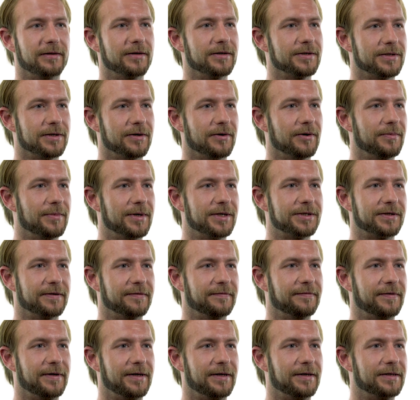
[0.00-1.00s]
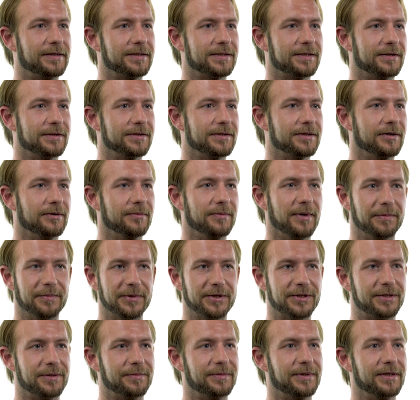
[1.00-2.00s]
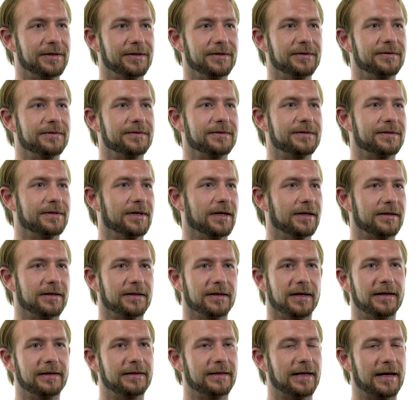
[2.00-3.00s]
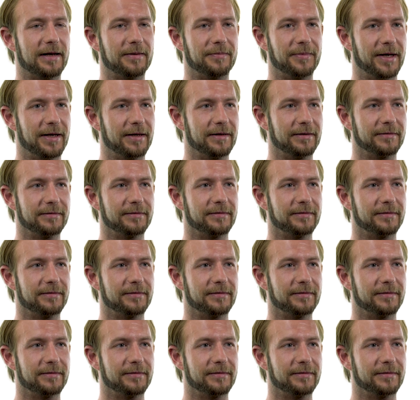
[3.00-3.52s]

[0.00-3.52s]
There's no admission fees, there's no membership dues, nothing like that, man.